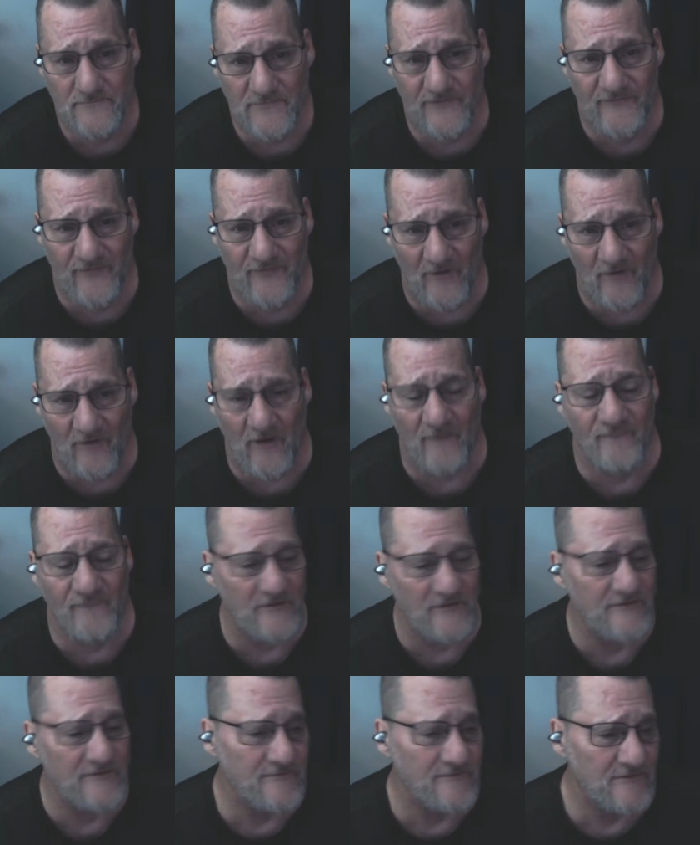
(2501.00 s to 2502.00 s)
To start off
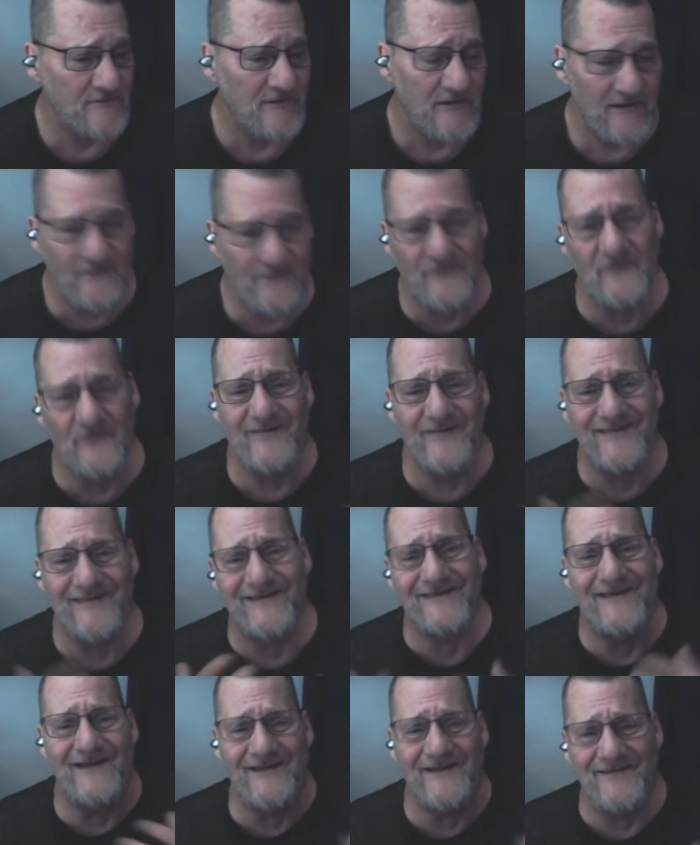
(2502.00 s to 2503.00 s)
with, because this
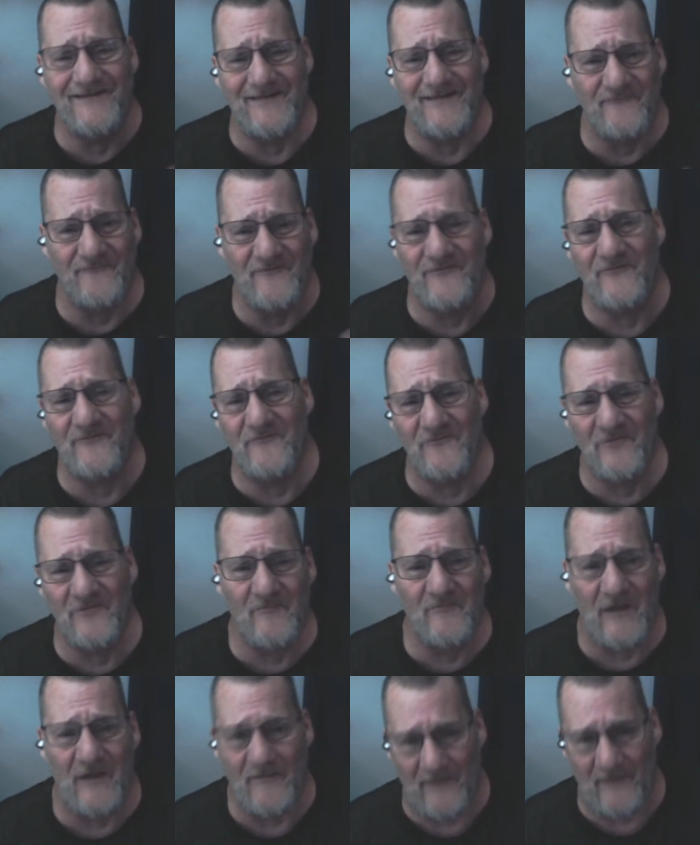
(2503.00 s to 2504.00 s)
kind of stuff isn't really
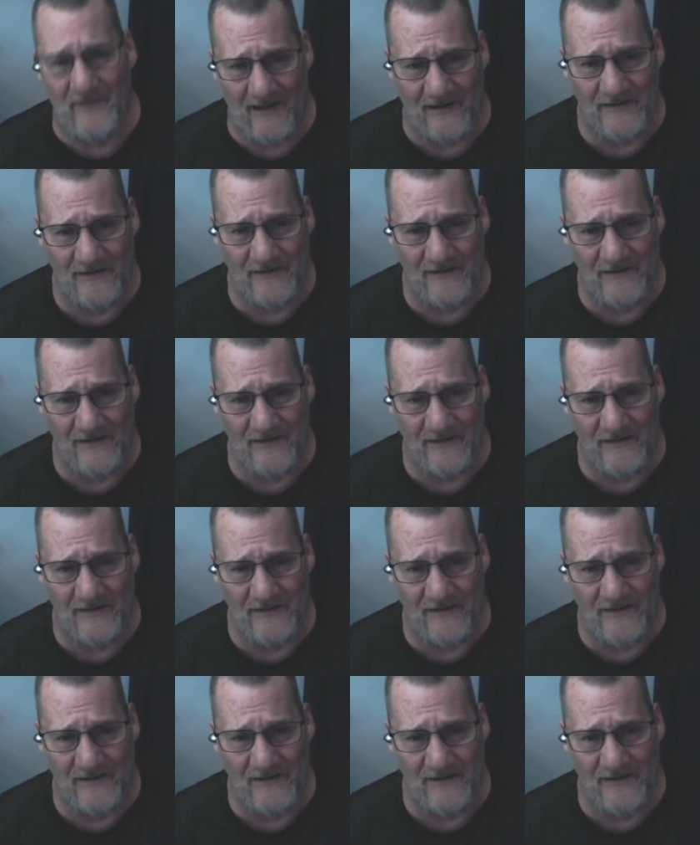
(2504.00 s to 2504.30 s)
my bag.